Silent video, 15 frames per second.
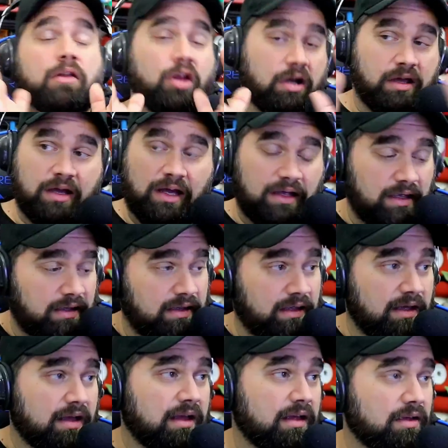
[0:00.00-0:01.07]
Look, uh,
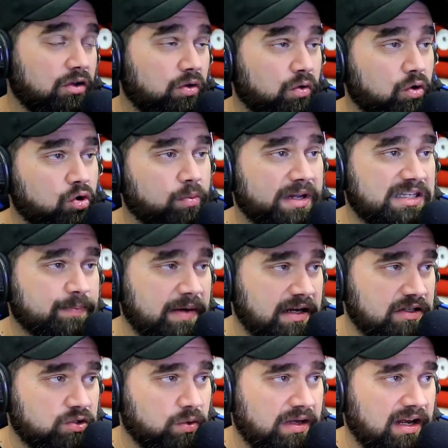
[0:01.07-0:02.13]
uh, who, who, am I
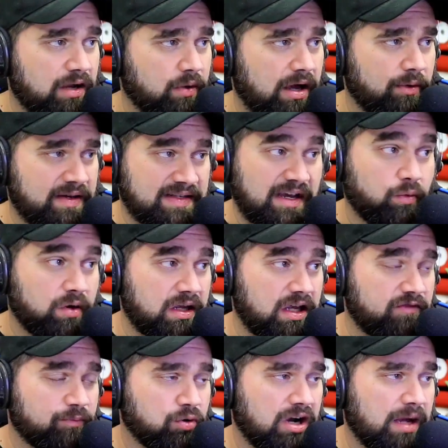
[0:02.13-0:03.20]
speaking to again? Because I, I, I want to
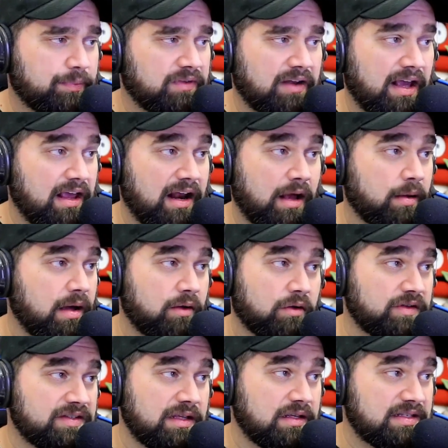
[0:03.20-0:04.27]
give props, and, I,
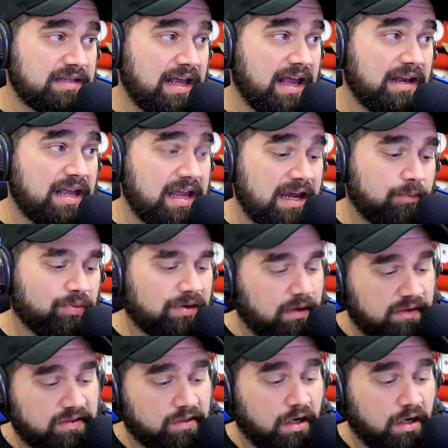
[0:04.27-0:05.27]
will say this to add hate, but uh,